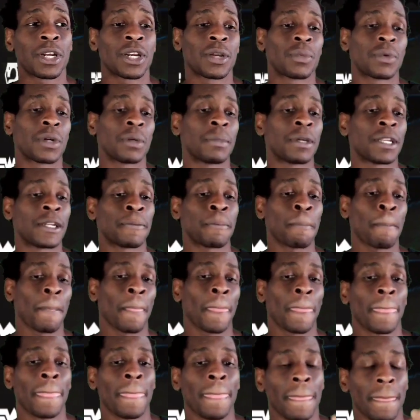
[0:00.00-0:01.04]
Woman
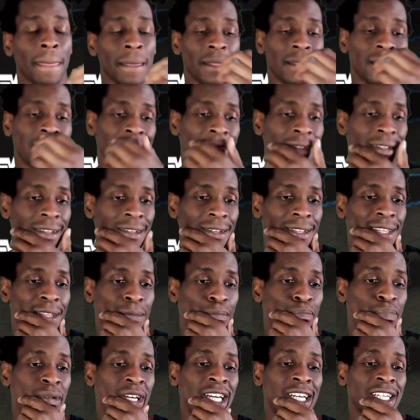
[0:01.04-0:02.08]
the
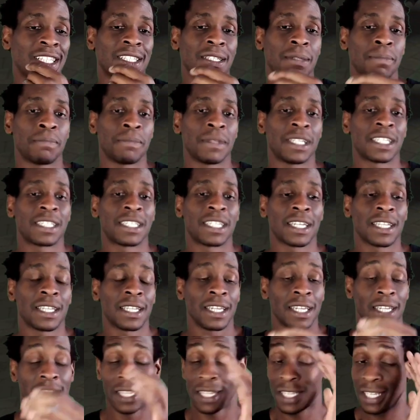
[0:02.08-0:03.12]
best Mystic lead
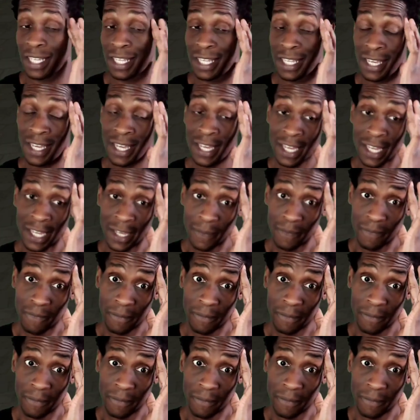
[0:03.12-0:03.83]
in the game?